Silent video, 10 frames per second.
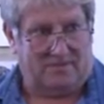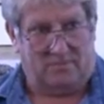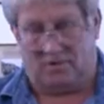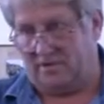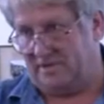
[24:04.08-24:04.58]

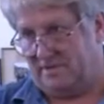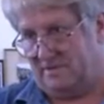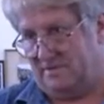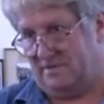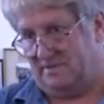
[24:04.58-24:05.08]
Work on it
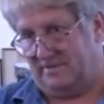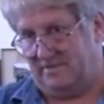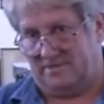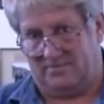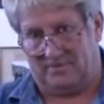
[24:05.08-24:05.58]
so you've
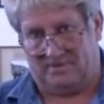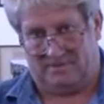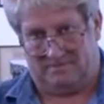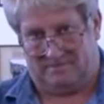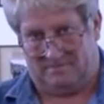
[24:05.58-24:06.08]
got something
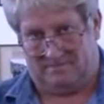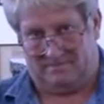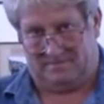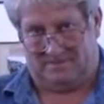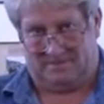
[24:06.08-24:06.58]
to
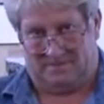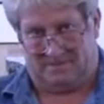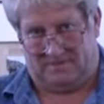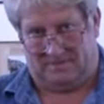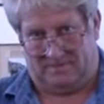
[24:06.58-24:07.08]

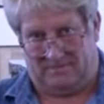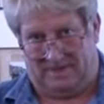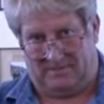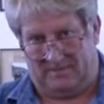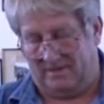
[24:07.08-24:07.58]

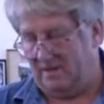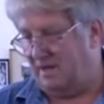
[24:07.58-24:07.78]
play with.